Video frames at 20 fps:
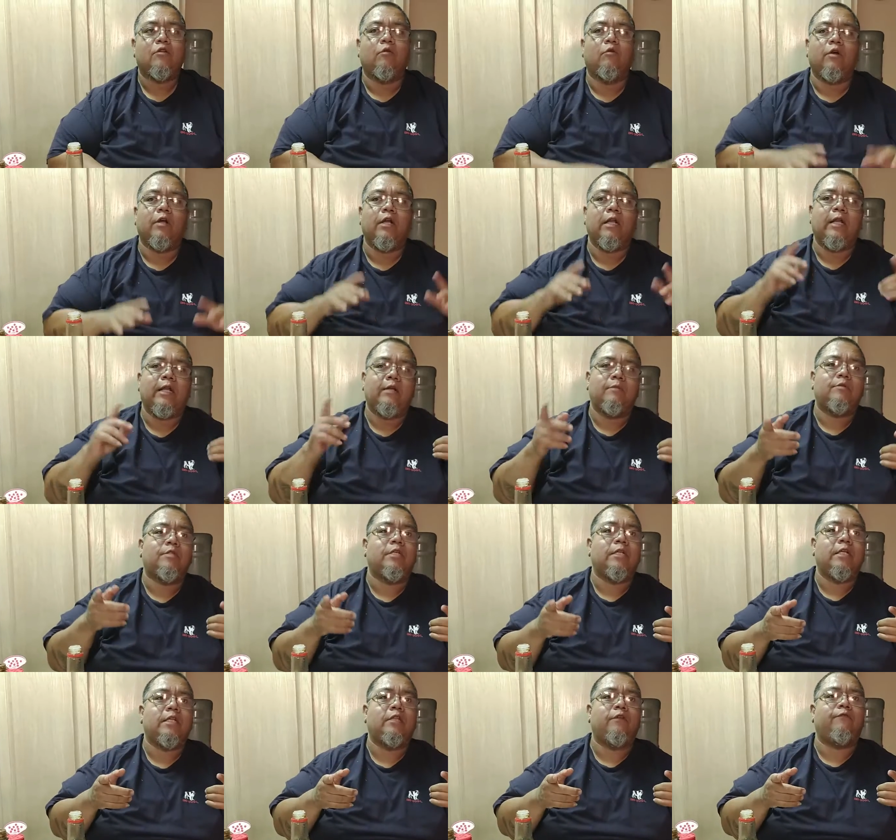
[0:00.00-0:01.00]
so we're going to let them
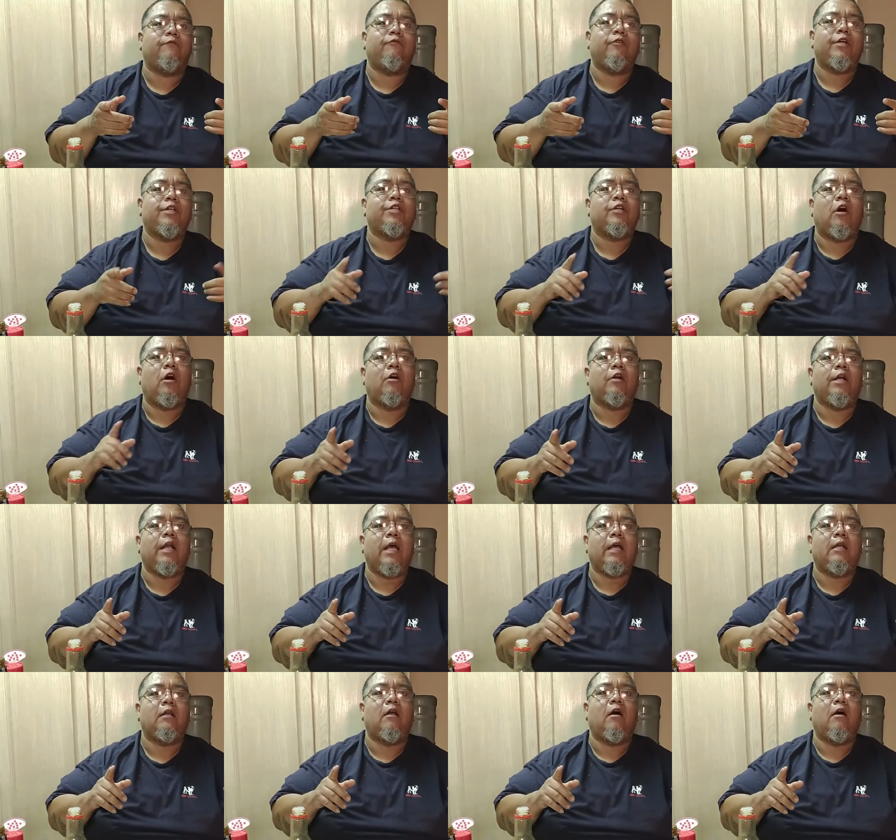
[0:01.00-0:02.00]
sit in the fridge all
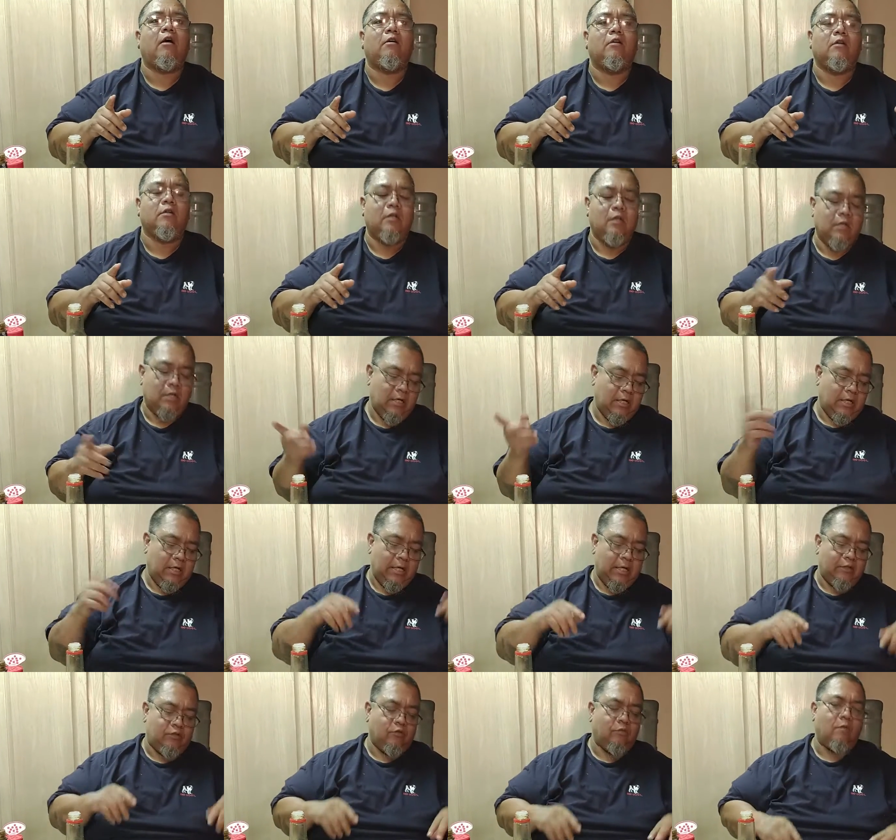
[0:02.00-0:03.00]
night long,
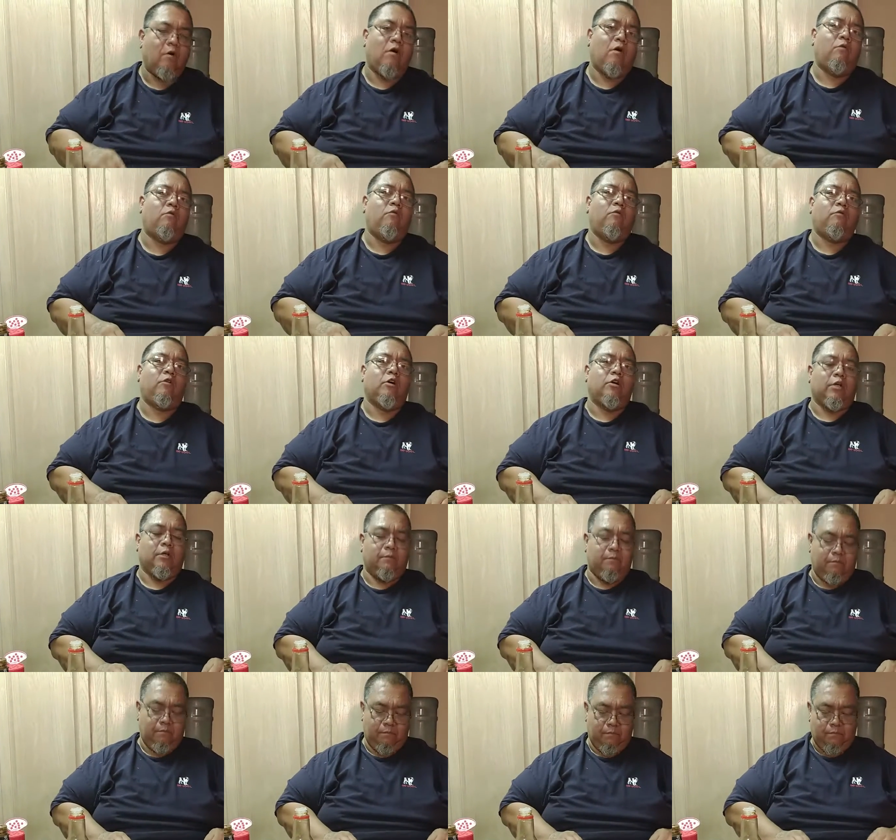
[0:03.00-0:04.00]
and tomorrow we'll cook
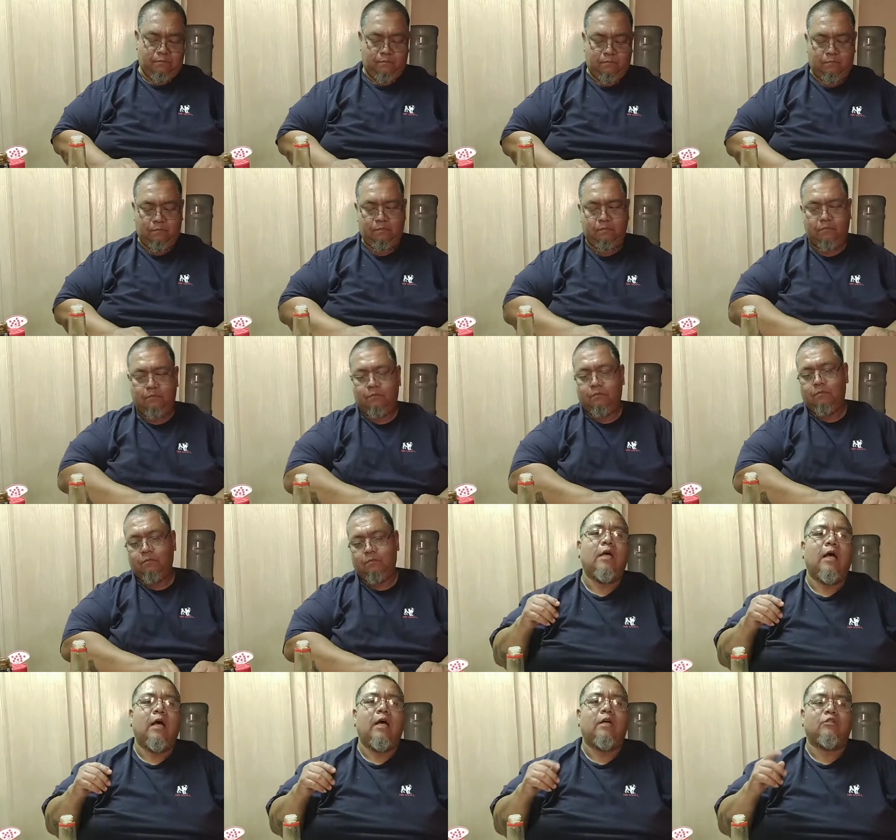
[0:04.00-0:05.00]
them.
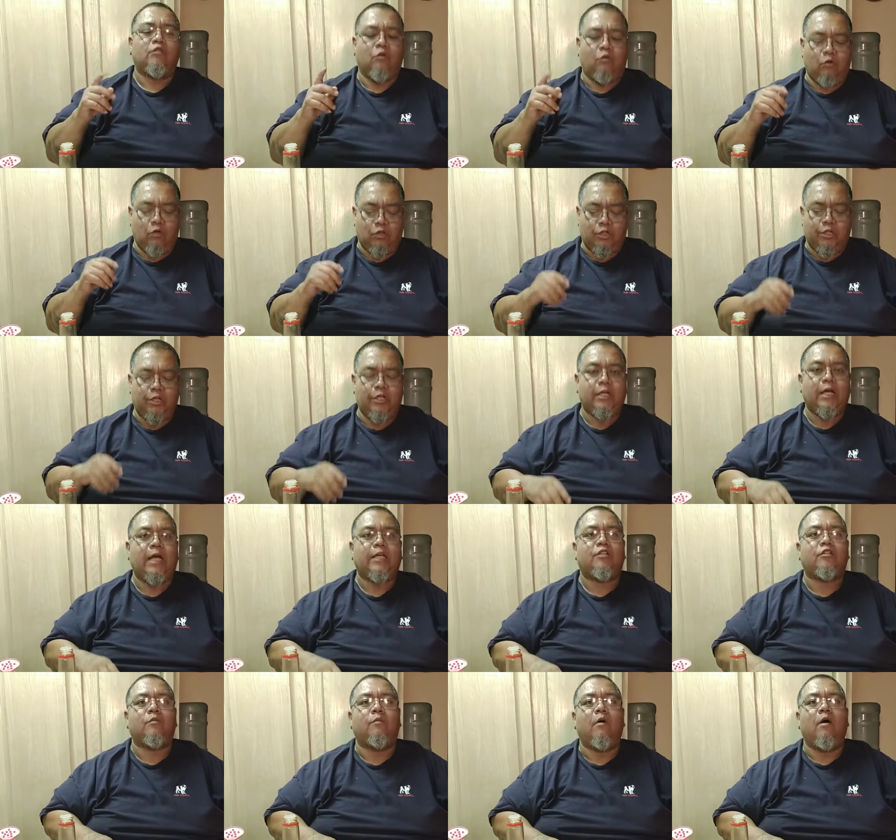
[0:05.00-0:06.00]
So we'll see you
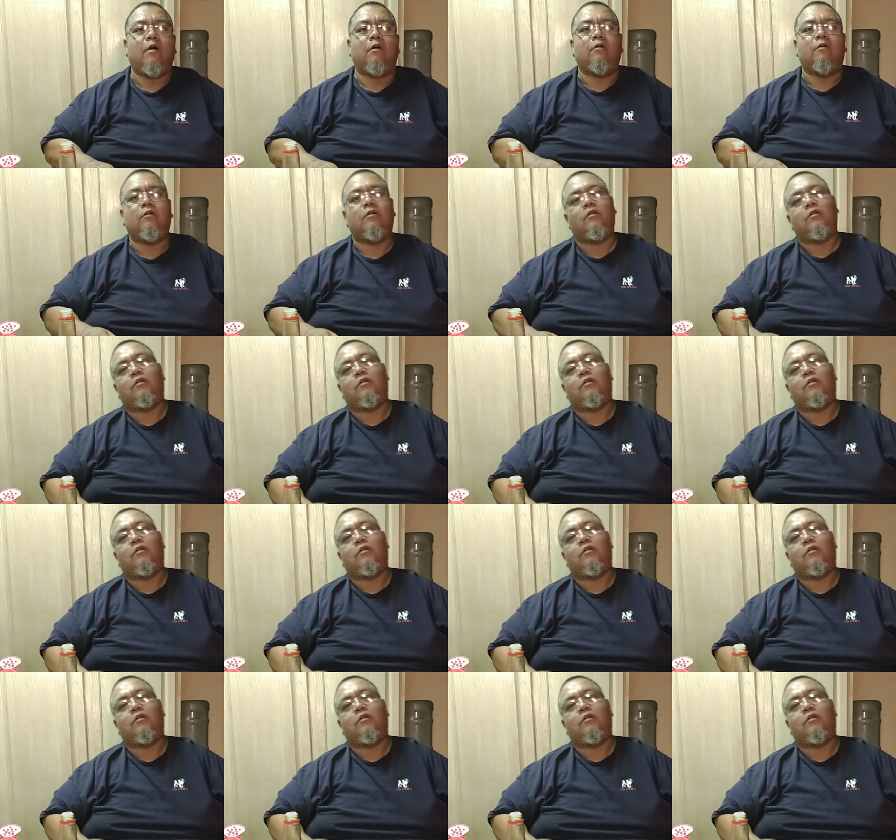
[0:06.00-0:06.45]
guys tomorrow.